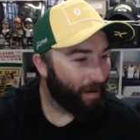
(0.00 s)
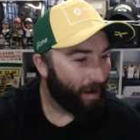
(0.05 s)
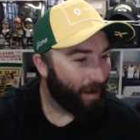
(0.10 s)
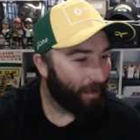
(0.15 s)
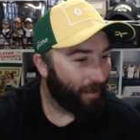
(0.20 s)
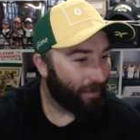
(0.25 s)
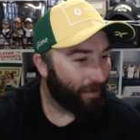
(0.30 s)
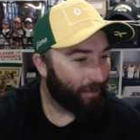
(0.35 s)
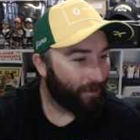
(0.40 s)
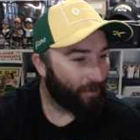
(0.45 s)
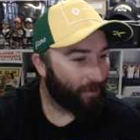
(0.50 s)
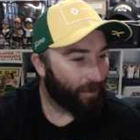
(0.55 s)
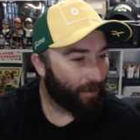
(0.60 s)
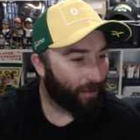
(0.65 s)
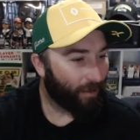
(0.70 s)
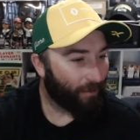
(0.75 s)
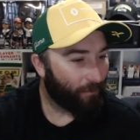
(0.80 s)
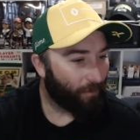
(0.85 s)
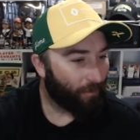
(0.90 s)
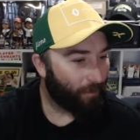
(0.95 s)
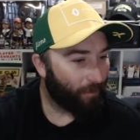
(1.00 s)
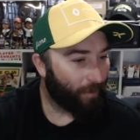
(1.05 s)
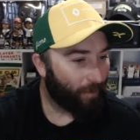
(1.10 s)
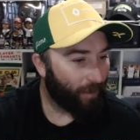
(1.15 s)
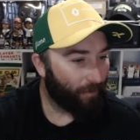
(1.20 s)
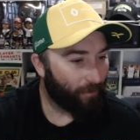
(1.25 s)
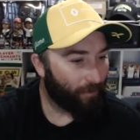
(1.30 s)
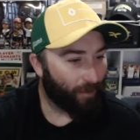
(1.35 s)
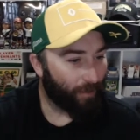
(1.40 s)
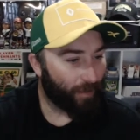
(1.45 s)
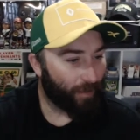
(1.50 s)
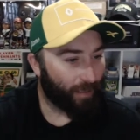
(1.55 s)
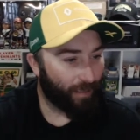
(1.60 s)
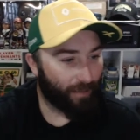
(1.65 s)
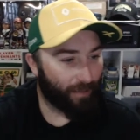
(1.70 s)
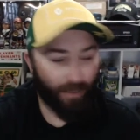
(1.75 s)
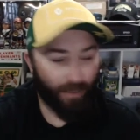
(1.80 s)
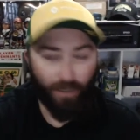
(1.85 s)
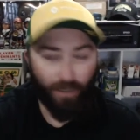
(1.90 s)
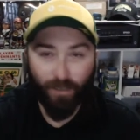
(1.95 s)
Uh, it looks like a few people got their
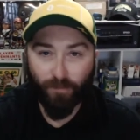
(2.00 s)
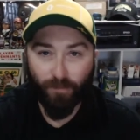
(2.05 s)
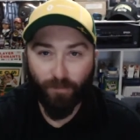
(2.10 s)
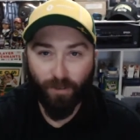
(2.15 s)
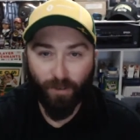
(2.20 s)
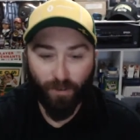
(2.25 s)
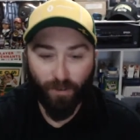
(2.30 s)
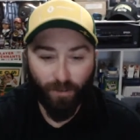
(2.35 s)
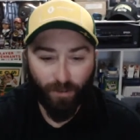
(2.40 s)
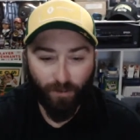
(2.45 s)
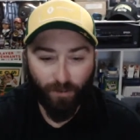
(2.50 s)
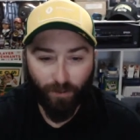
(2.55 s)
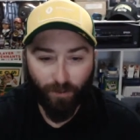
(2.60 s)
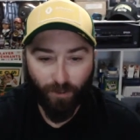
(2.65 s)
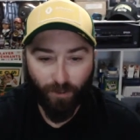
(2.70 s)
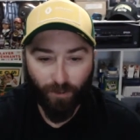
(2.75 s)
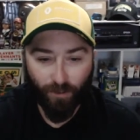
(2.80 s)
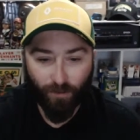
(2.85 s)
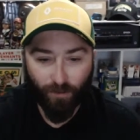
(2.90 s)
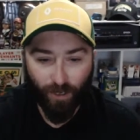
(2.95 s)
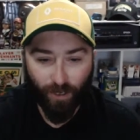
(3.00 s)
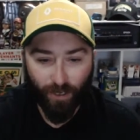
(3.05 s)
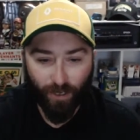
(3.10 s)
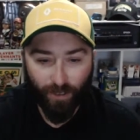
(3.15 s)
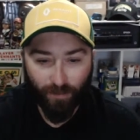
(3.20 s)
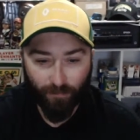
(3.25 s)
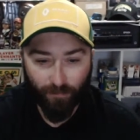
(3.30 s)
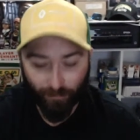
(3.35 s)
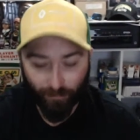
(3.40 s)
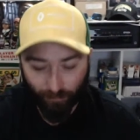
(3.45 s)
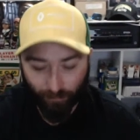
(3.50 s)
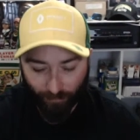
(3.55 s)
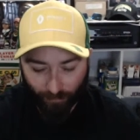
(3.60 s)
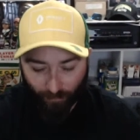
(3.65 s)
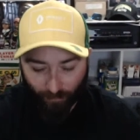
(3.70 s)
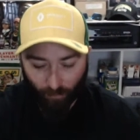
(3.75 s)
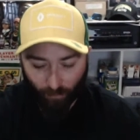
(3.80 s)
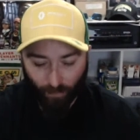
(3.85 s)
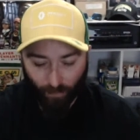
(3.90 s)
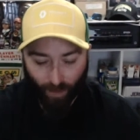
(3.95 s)
teams too, which is great.
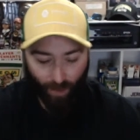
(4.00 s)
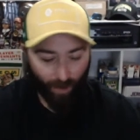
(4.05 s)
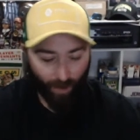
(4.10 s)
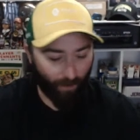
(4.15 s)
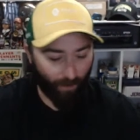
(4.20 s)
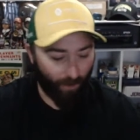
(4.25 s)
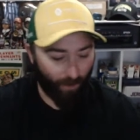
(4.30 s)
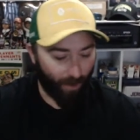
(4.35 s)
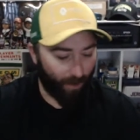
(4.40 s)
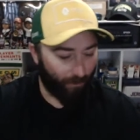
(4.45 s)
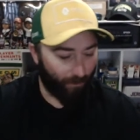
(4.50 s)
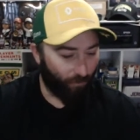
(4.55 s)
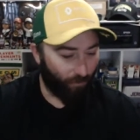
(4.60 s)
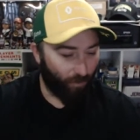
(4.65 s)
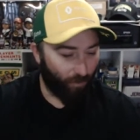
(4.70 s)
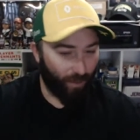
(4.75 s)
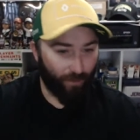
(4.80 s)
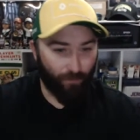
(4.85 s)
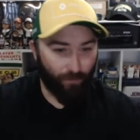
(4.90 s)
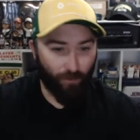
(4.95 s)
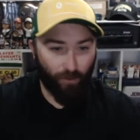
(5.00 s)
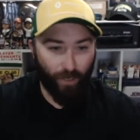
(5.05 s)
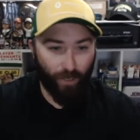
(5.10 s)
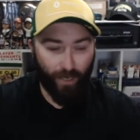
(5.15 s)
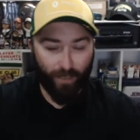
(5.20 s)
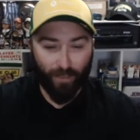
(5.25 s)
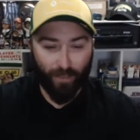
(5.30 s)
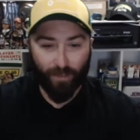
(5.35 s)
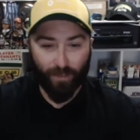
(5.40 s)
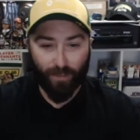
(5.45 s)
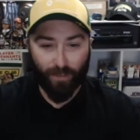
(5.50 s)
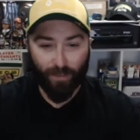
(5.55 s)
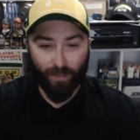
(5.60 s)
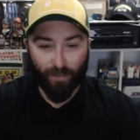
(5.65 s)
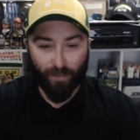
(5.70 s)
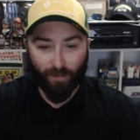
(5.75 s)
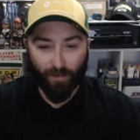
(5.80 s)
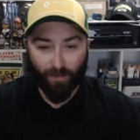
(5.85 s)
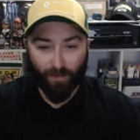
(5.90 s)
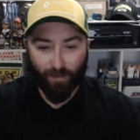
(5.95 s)
Alright, we will get into
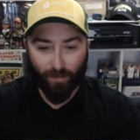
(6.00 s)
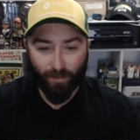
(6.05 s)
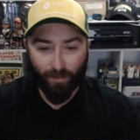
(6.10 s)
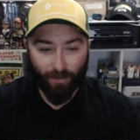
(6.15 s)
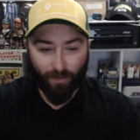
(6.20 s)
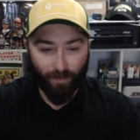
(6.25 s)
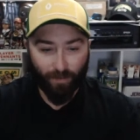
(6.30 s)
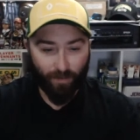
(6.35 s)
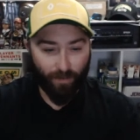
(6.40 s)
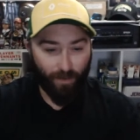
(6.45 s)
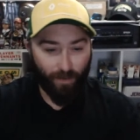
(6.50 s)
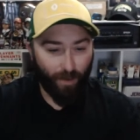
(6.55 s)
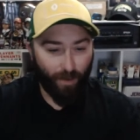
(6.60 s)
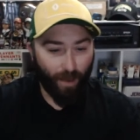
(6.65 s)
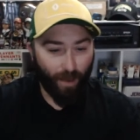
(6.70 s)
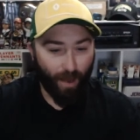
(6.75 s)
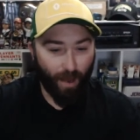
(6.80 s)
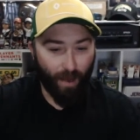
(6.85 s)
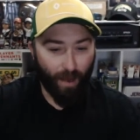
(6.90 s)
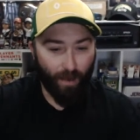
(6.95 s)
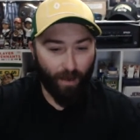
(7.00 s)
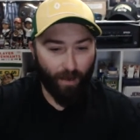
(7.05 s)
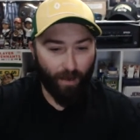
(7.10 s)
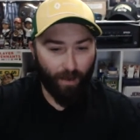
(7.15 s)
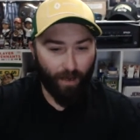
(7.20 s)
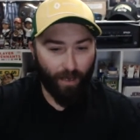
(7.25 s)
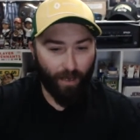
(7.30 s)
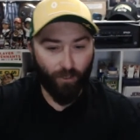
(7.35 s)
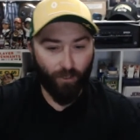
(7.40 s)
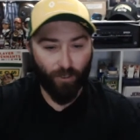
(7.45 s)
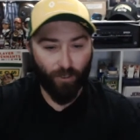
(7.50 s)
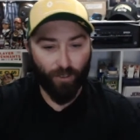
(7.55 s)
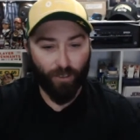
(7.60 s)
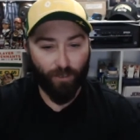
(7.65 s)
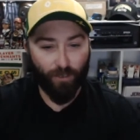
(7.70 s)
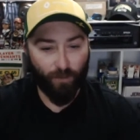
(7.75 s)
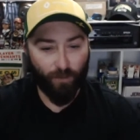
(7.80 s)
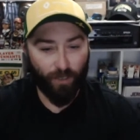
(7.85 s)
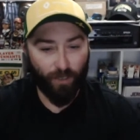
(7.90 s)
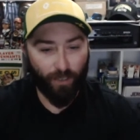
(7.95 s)
this. Uh,
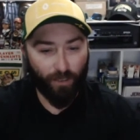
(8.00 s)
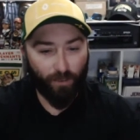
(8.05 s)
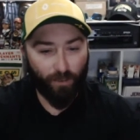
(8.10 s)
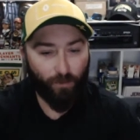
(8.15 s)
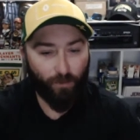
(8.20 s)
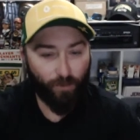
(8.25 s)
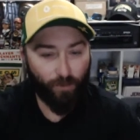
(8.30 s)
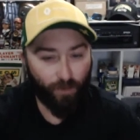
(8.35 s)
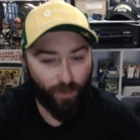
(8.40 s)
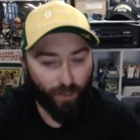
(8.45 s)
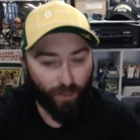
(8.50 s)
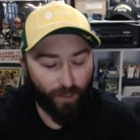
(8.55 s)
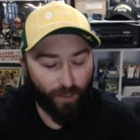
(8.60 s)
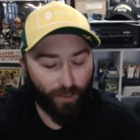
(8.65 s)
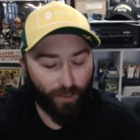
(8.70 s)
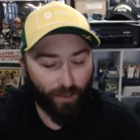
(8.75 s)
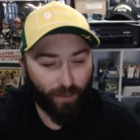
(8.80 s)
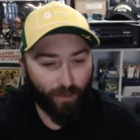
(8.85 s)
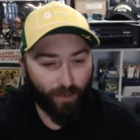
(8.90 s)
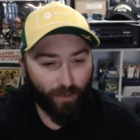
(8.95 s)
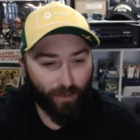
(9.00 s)
actually, what else was there?